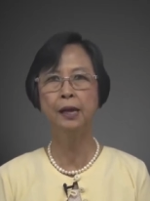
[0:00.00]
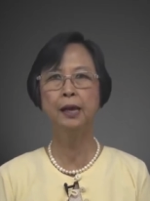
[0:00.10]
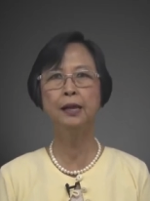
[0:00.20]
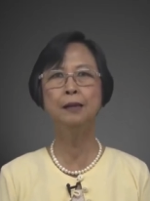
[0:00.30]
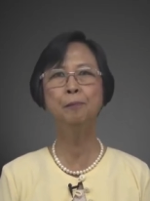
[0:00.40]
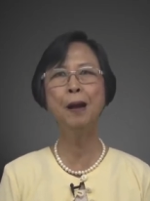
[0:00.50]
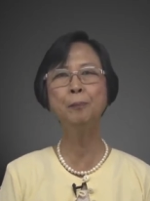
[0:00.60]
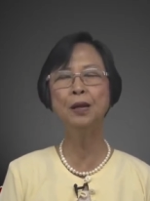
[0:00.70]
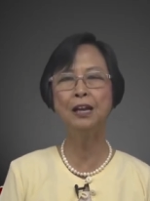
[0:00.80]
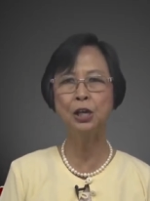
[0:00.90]
and the
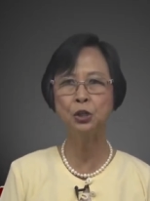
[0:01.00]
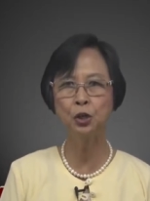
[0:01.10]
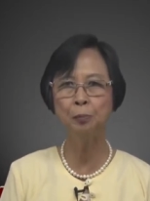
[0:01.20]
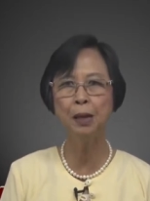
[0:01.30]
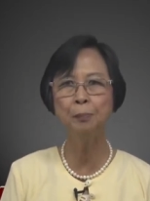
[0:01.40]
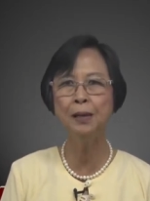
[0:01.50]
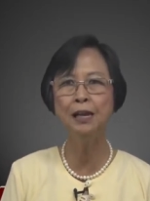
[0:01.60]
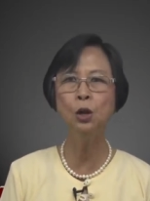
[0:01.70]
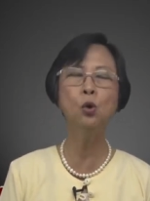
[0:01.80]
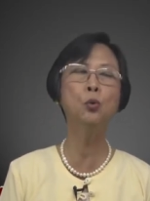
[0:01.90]
population may be
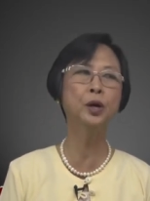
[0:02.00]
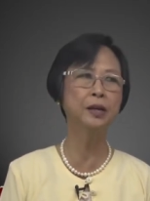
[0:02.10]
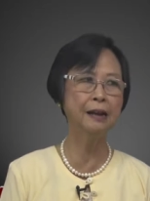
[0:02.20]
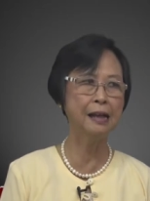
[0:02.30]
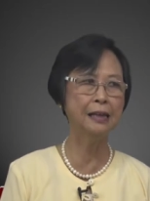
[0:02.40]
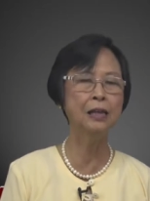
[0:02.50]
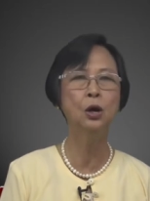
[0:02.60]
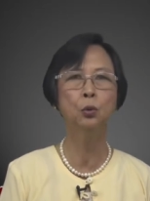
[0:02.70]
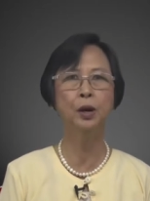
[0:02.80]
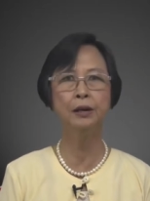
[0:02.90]
lower than
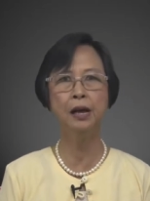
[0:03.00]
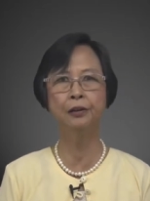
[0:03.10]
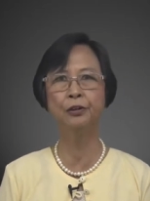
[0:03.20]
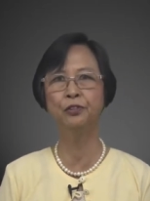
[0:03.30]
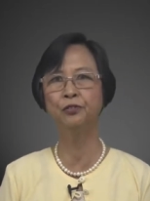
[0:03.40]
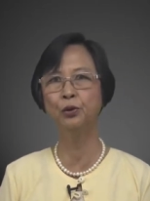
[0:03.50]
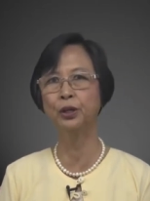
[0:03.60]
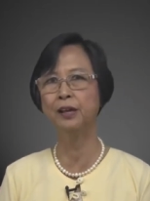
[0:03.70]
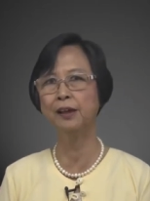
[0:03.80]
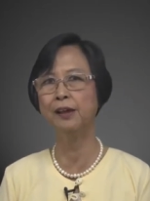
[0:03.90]

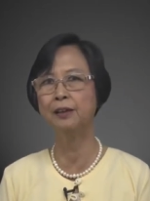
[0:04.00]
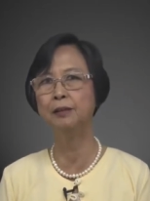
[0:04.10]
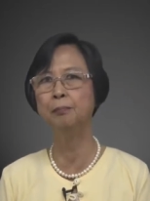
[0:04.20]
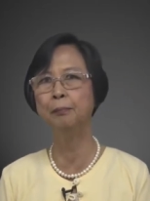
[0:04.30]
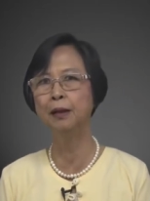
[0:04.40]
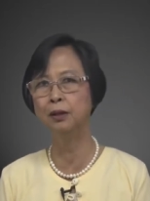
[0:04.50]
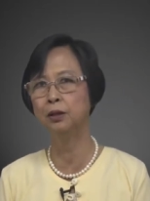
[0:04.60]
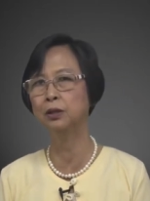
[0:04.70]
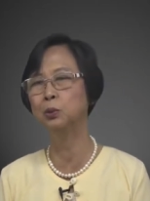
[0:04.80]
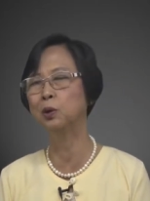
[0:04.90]

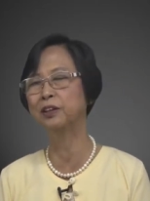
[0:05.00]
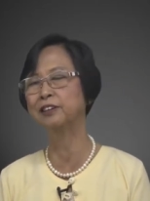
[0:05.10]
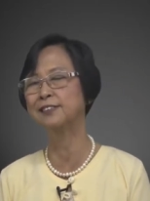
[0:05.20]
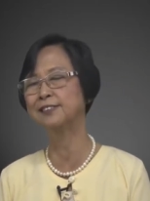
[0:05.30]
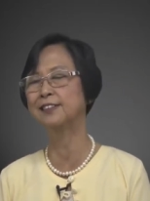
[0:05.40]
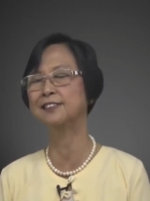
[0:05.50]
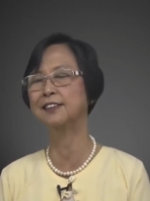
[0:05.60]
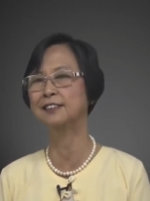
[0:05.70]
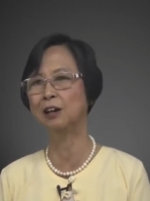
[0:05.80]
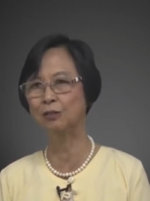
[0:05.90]

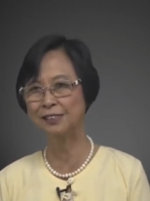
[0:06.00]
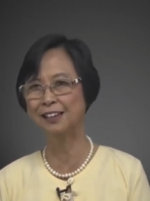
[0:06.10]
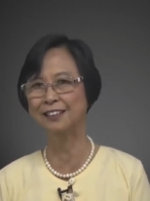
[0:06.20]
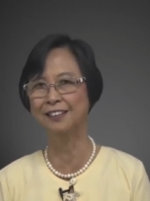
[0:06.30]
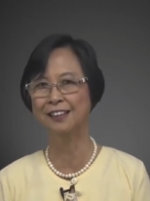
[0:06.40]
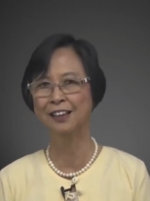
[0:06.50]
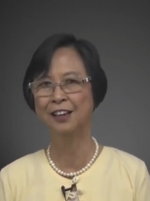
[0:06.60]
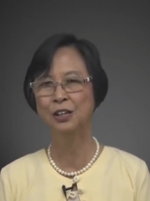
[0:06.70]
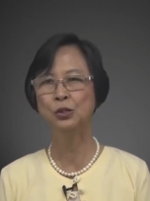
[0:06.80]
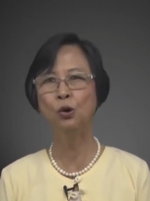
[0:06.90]
148,260,000.
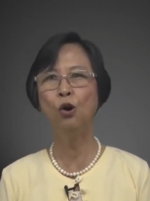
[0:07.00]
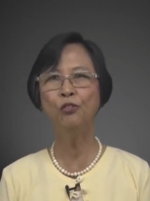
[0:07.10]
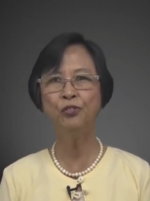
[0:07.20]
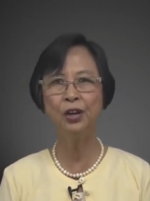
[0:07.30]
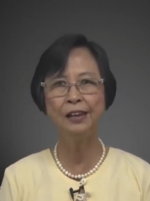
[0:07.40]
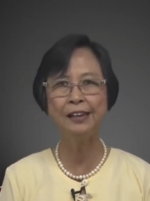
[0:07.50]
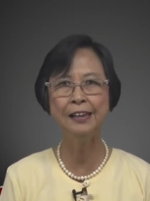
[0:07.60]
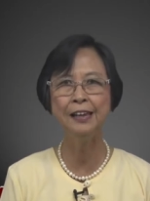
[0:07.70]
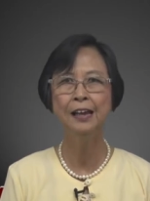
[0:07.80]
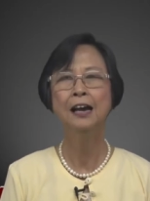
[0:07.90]
So
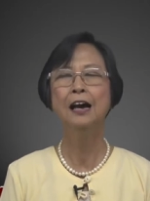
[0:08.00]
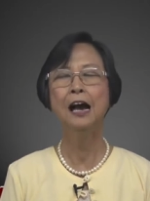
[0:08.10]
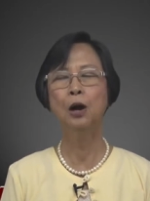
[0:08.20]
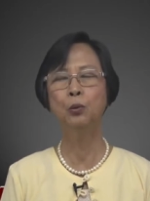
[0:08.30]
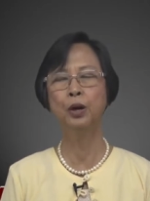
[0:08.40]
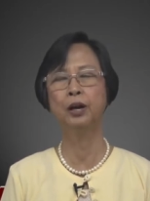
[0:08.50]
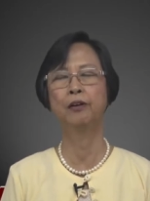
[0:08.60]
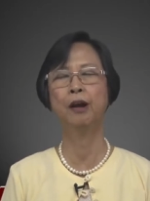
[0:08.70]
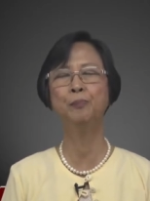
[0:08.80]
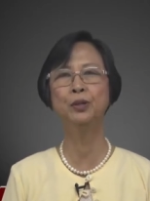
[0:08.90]
hopefully, our
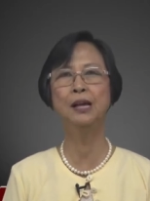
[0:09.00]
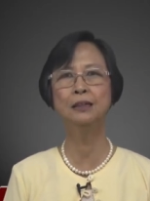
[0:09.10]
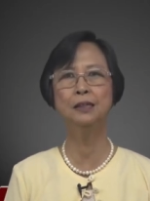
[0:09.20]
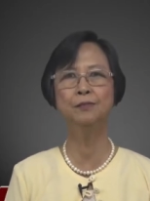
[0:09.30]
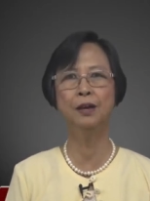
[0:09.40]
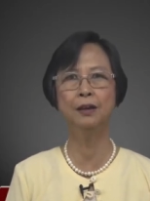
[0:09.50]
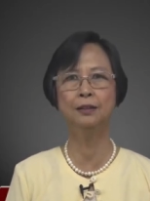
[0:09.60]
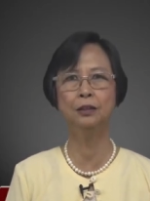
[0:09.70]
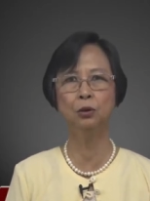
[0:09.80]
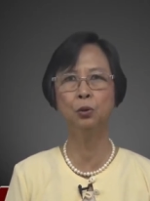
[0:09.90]
reproductive
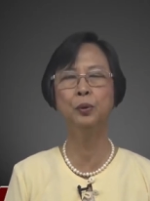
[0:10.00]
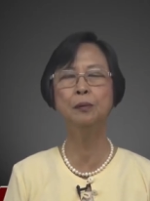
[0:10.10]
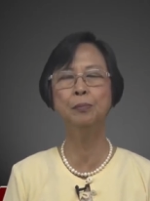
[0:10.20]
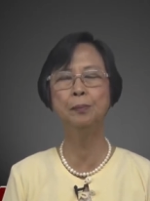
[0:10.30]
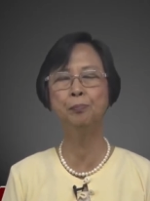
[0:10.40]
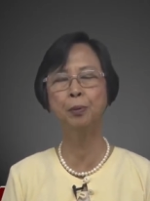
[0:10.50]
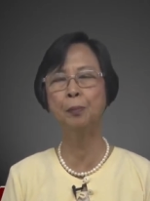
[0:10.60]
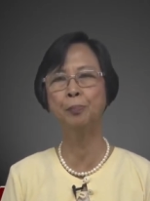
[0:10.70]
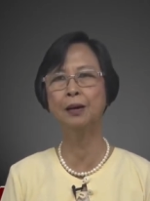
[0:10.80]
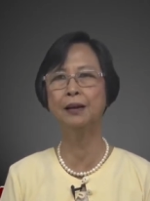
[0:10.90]
health law will be
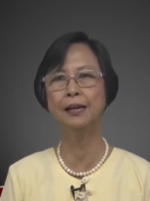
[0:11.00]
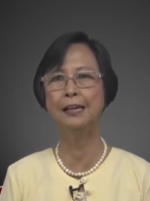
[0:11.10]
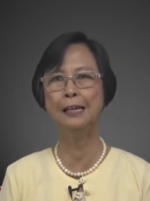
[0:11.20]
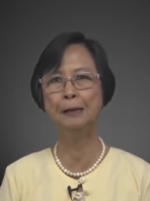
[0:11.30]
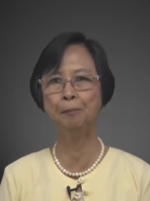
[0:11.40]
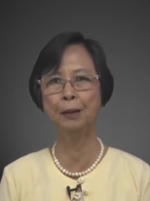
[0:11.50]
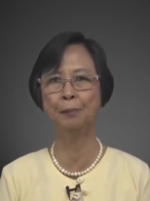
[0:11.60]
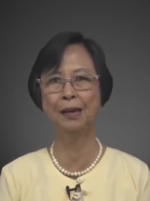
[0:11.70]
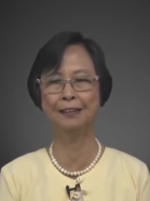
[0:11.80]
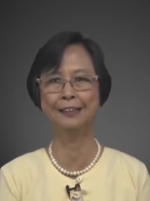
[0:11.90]
properly
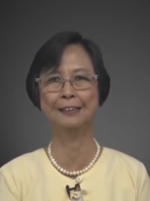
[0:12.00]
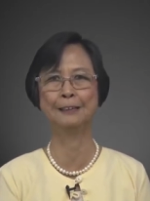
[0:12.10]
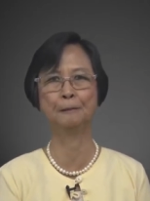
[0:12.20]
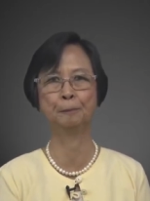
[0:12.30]
implemented.